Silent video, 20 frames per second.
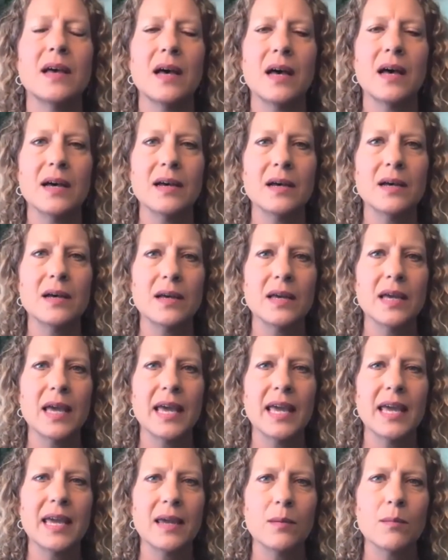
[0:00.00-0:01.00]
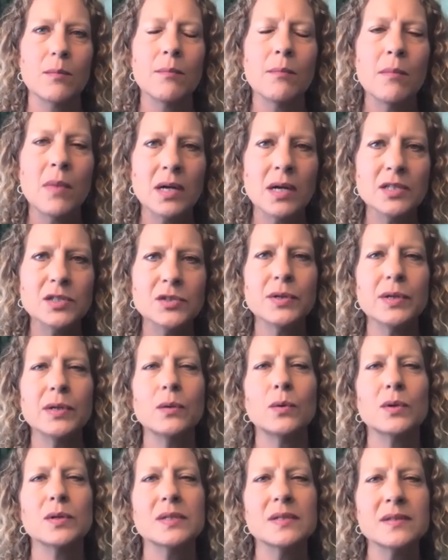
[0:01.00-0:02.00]
a mantra
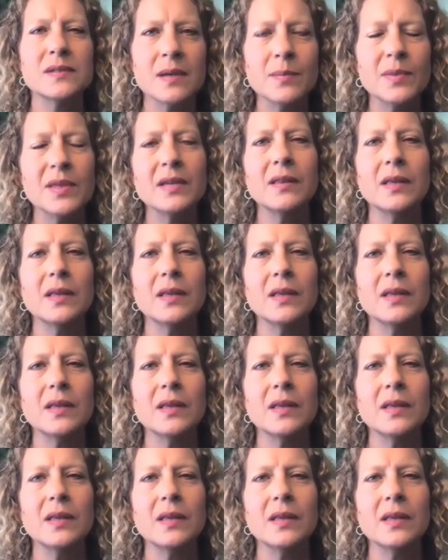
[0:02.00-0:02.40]
or something